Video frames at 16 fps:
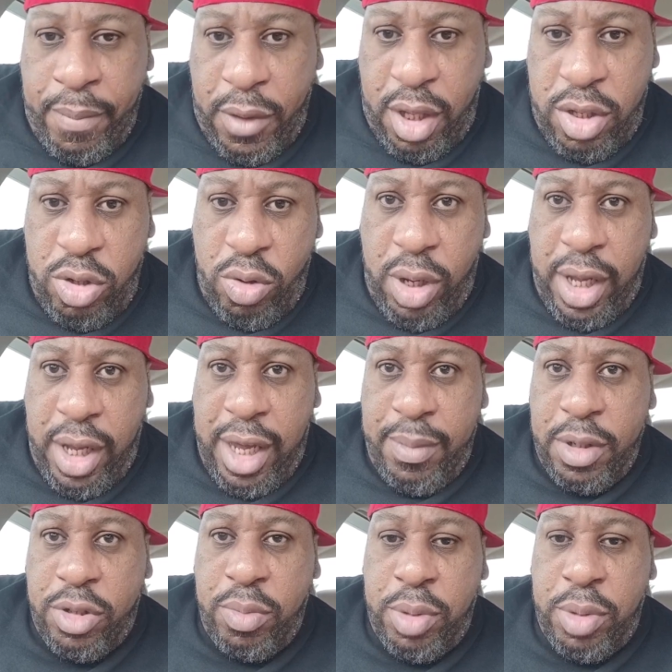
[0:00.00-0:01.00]
and you are able
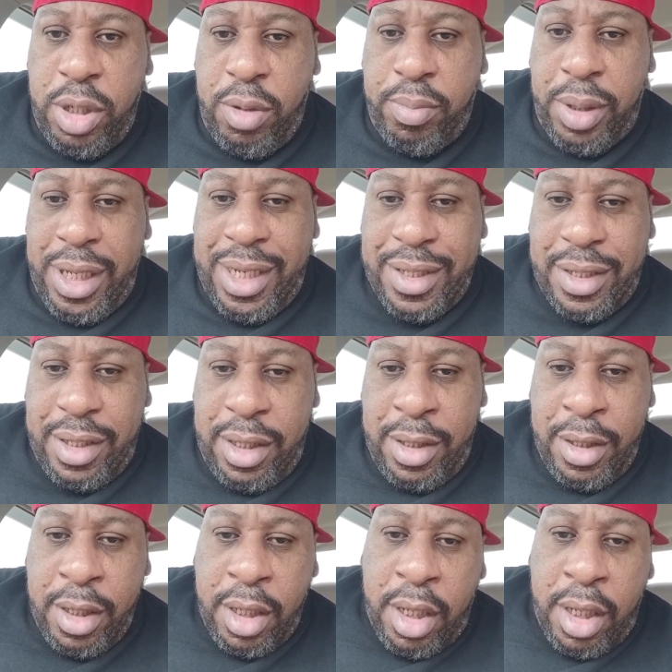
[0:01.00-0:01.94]
to be a blessing.